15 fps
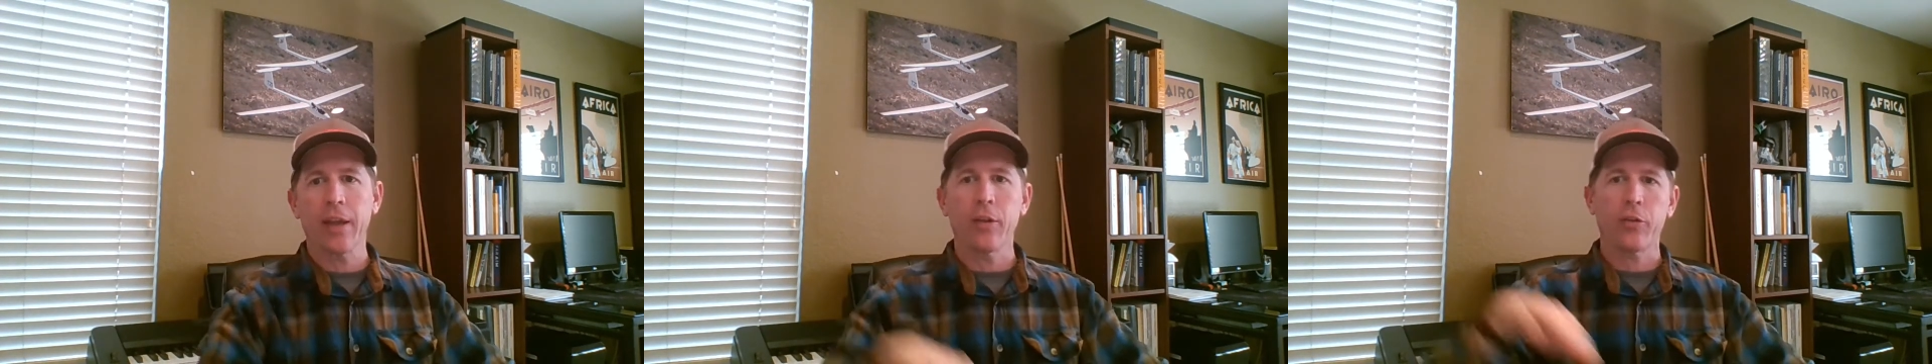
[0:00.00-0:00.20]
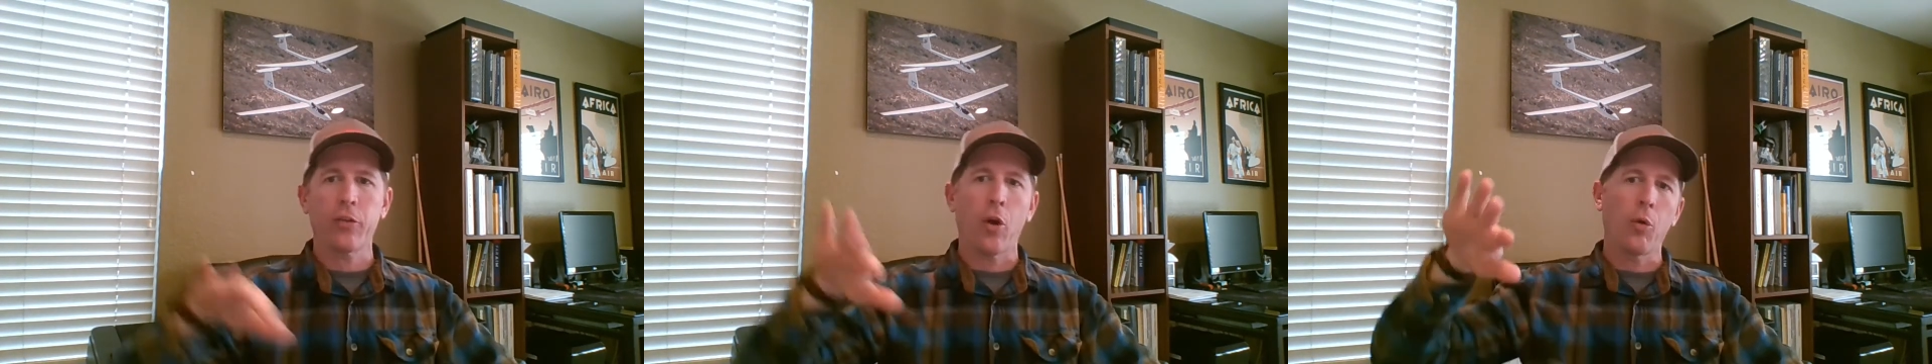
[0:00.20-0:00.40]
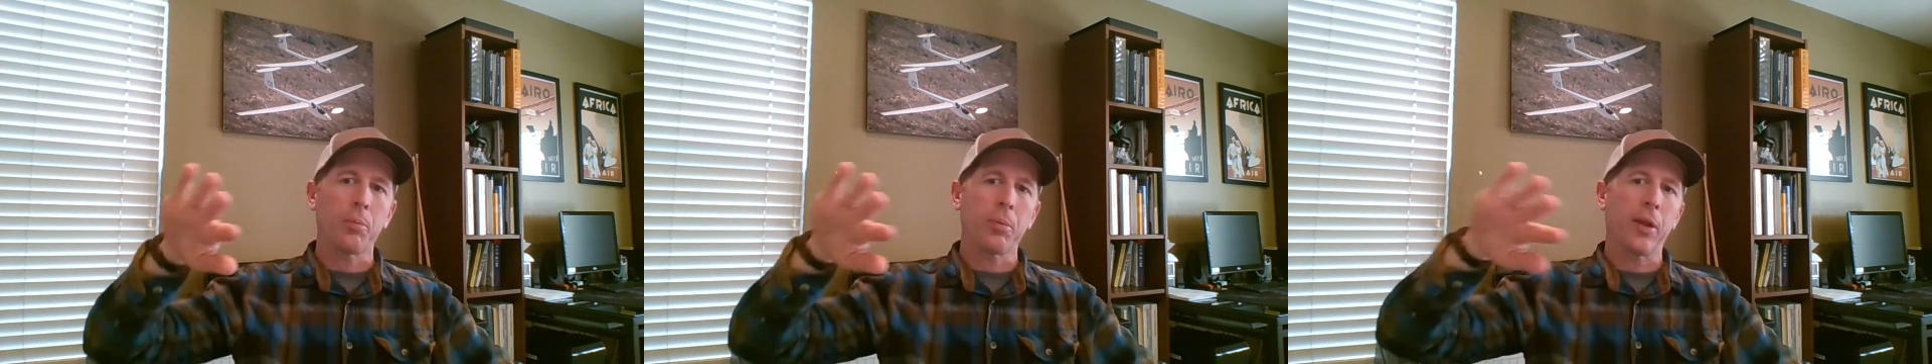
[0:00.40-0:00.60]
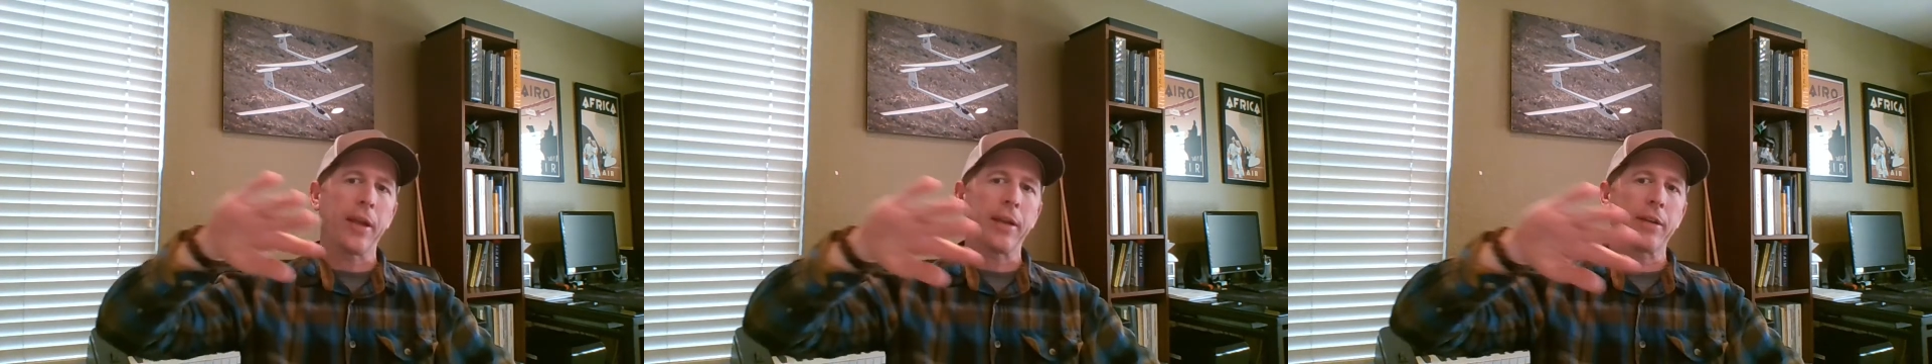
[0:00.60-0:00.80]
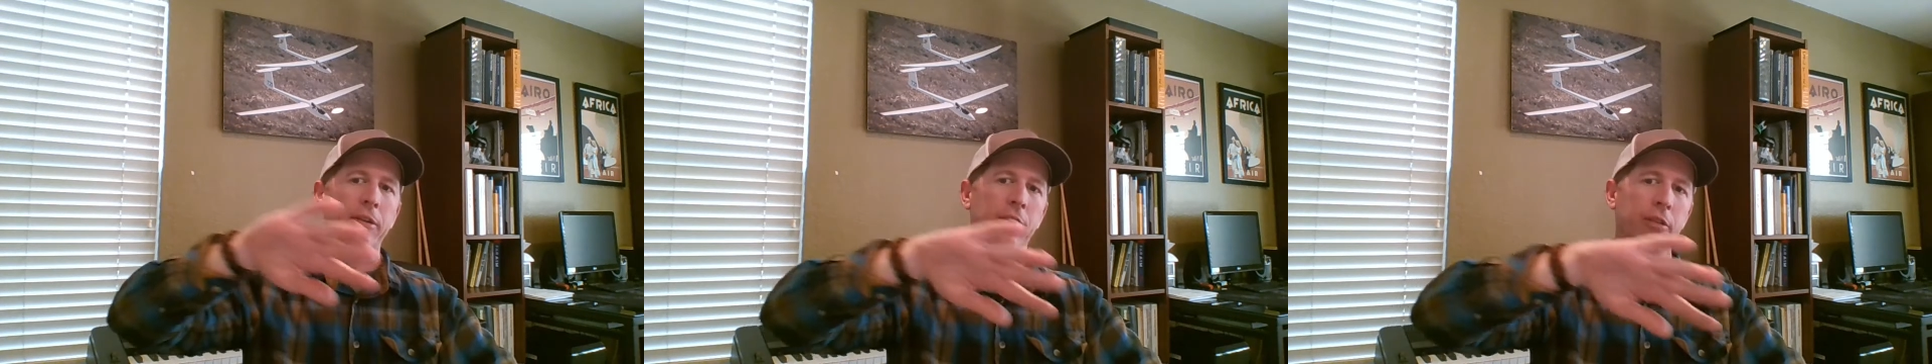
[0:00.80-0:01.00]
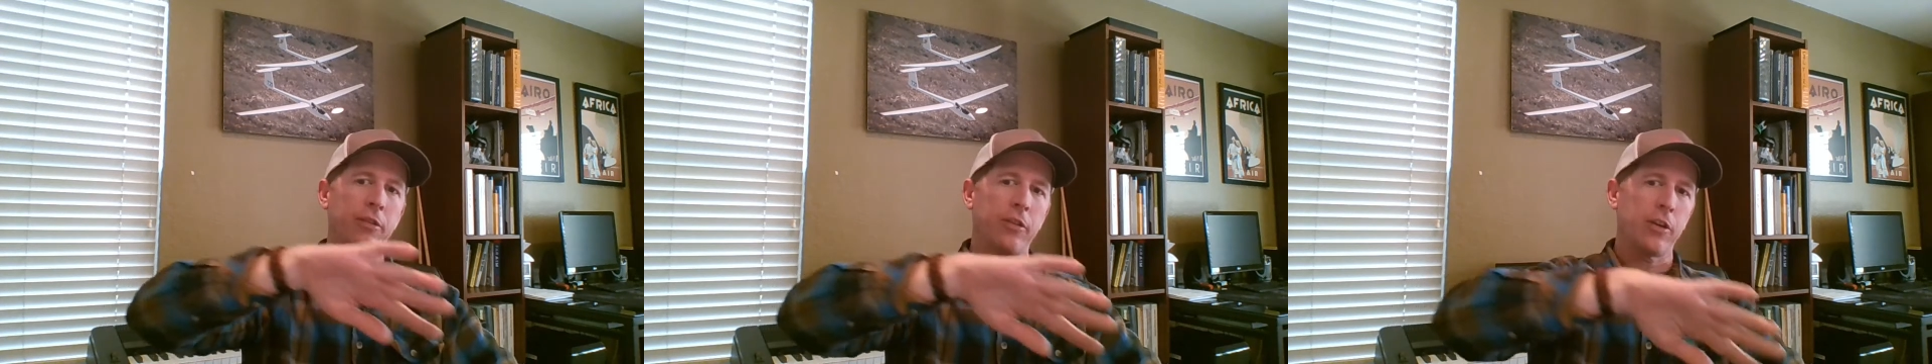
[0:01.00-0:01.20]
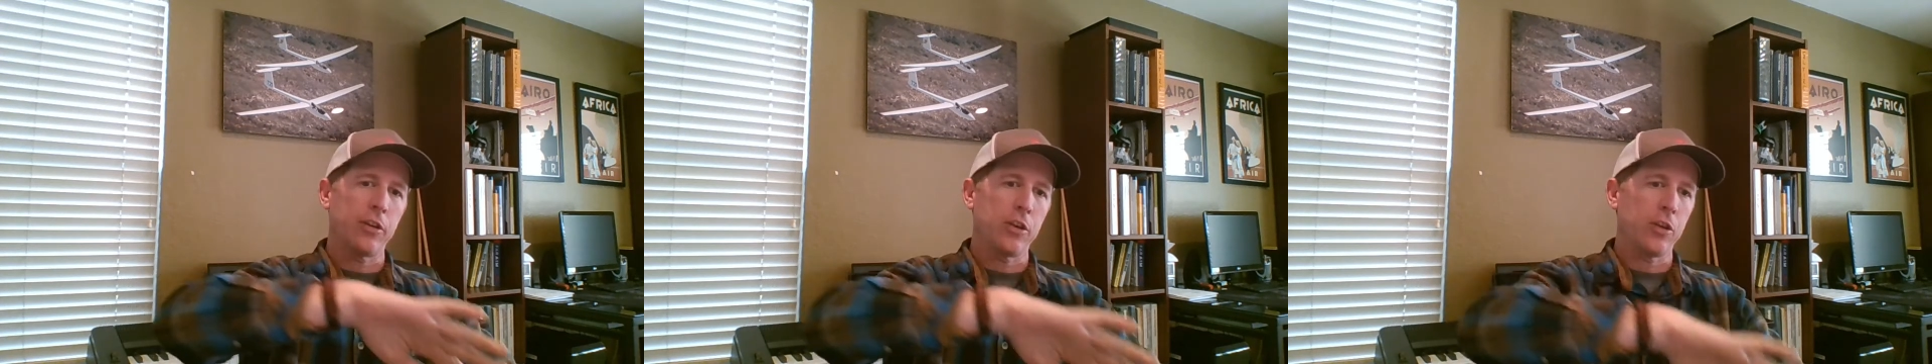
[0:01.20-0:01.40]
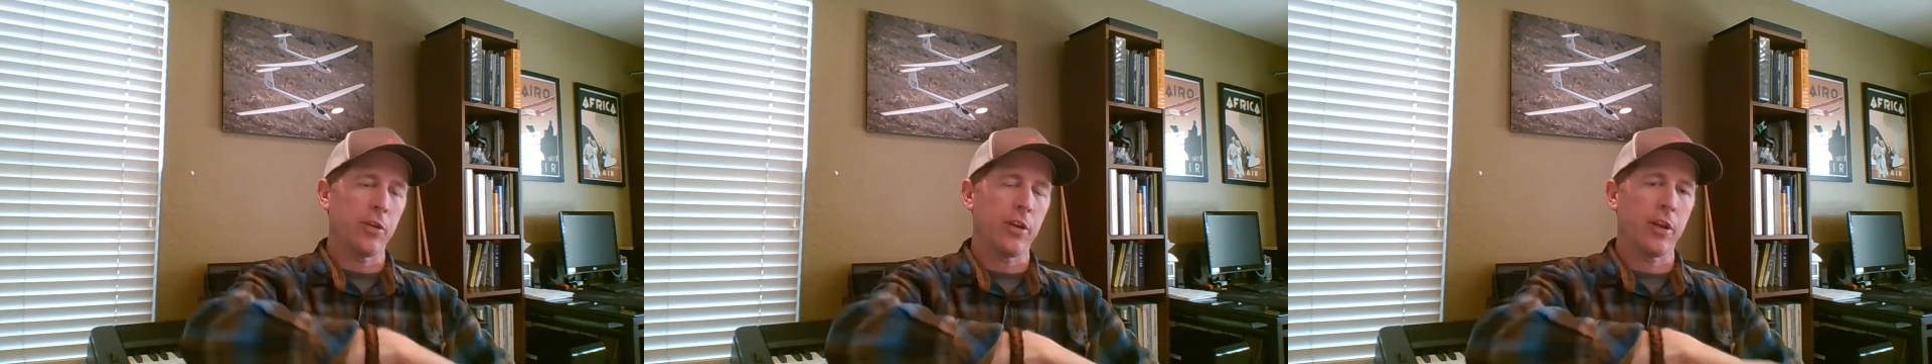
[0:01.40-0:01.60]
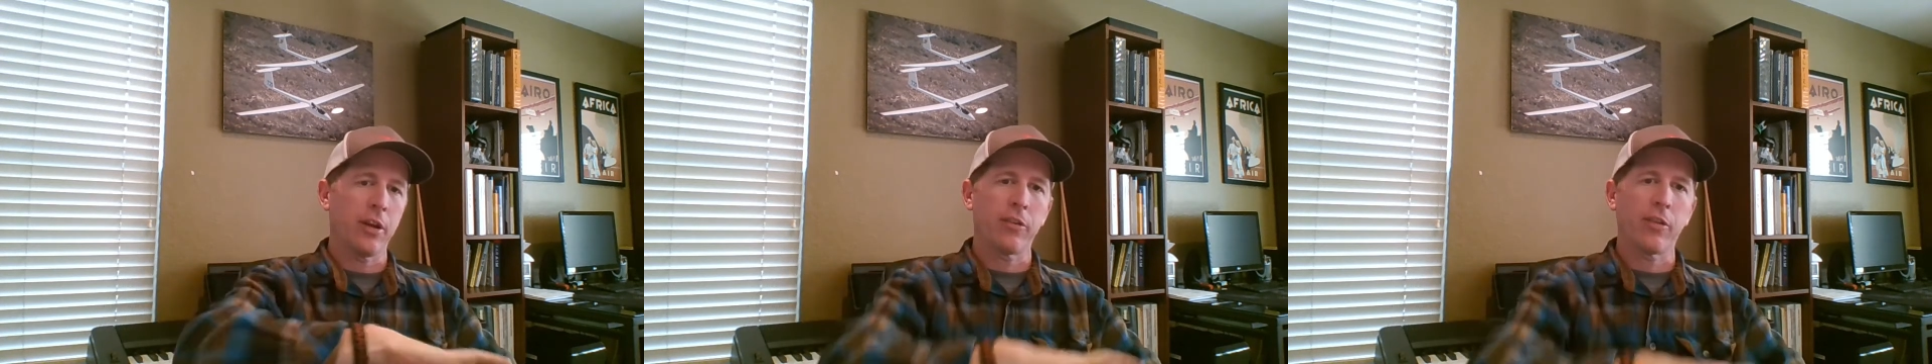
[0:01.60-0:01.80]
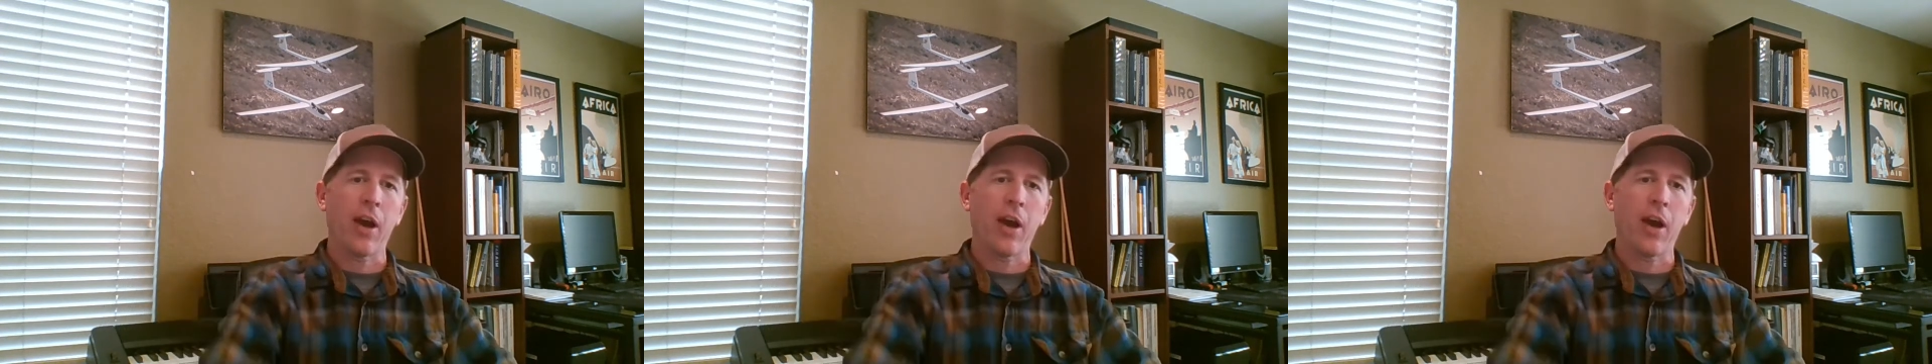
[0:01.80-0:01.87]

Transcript: and the tow plane continued in a